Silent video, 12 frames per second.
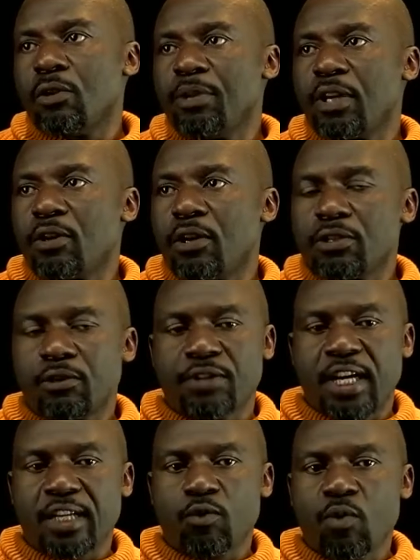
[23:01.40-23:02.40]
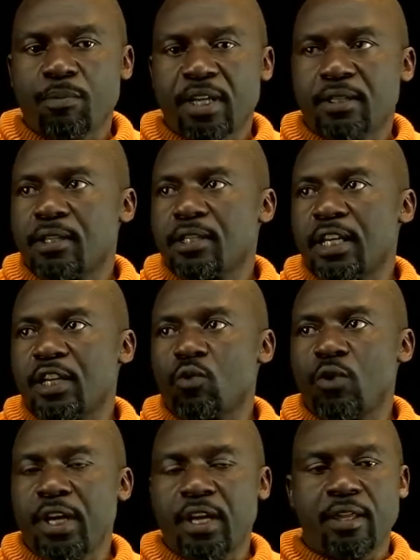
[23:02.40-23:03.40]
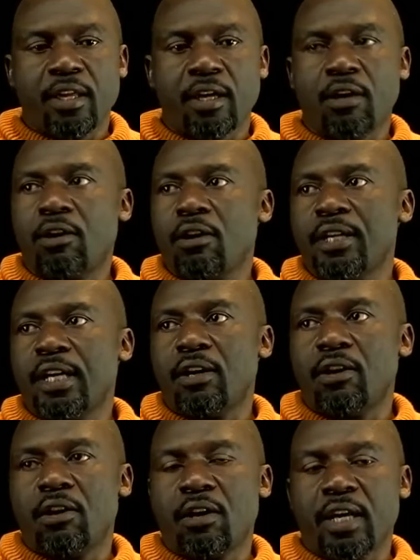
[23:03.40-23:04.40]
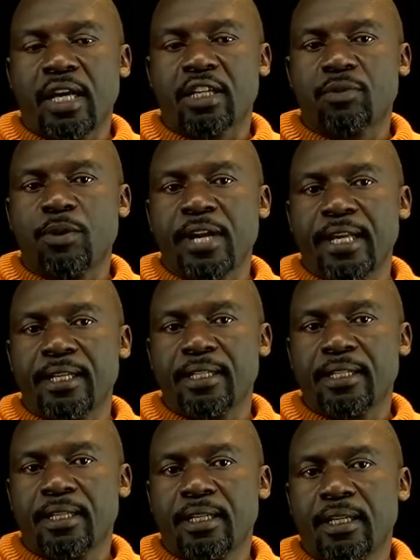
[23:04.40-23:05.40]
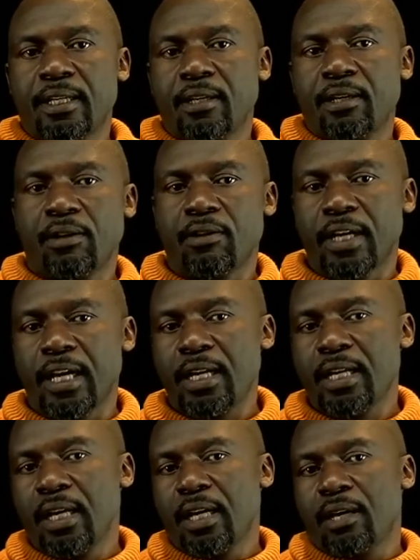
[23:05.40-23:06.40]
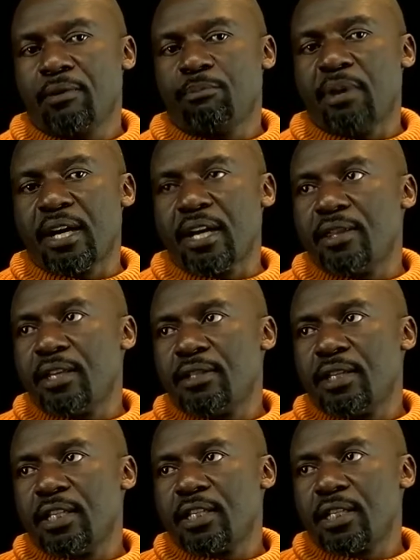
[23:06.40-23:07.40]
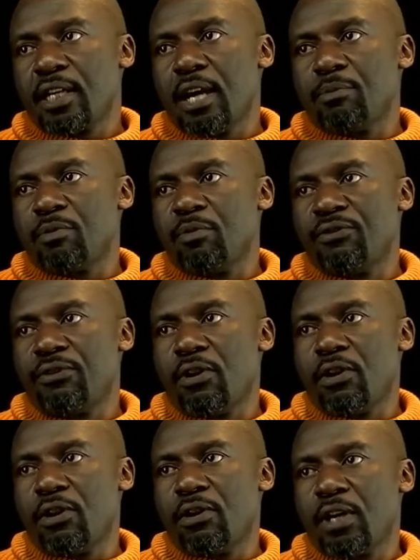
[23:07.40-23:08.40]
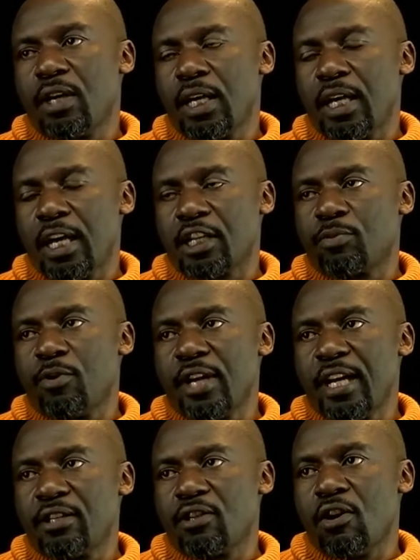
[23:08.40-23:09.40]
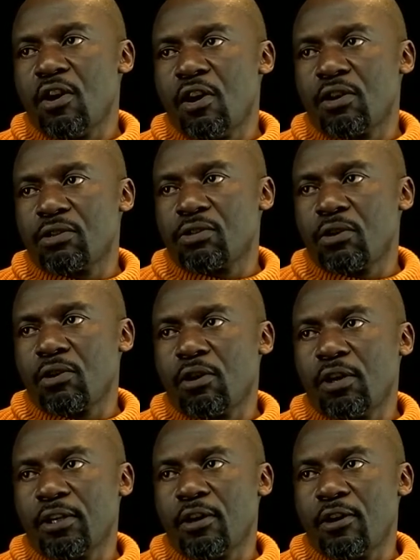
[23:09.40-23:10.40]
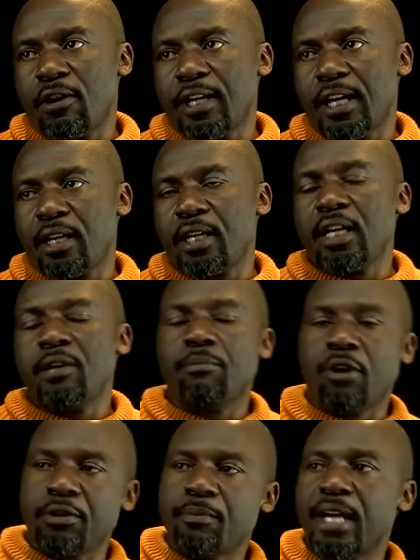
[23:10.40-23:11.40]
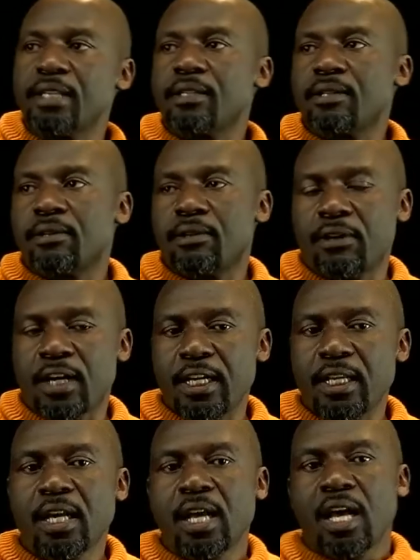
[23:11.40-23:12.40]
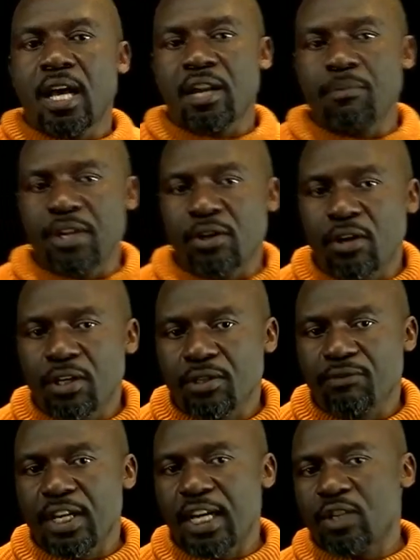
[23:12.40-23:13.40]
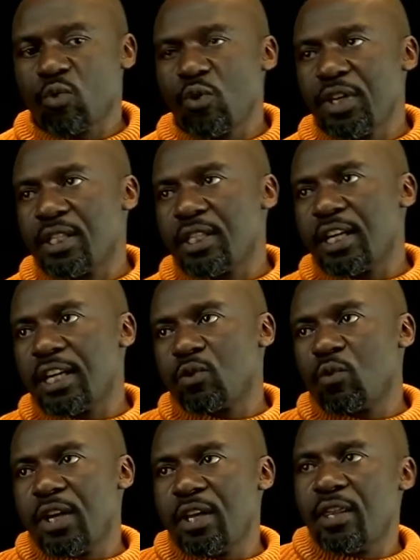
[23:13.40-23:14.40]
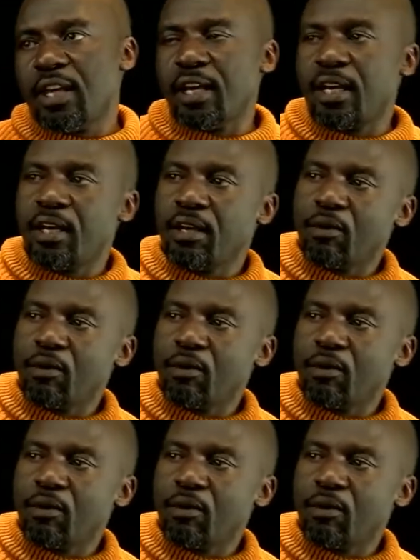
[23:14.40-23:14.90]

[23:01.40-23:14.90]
because of that, we must start with order or exponent. Okay? Parenthesis comes before exponent or so-called order in BODMAS. All right? And because of that, we start with the